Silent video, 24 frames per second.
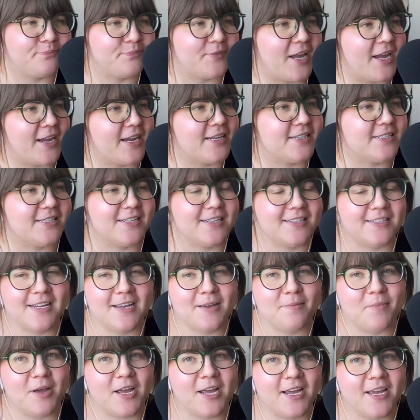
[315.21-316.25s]
I get to
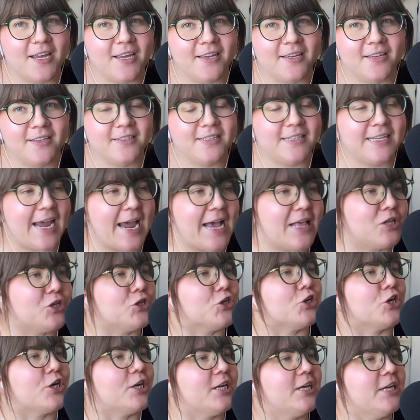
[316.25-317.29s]
dictate my
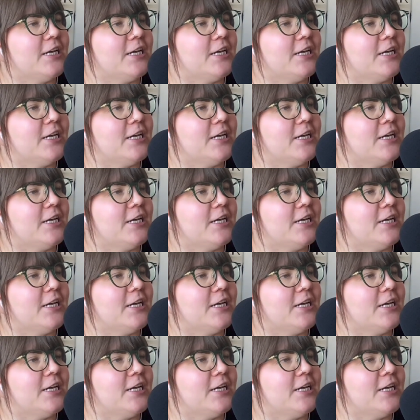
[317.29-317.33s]
calendar.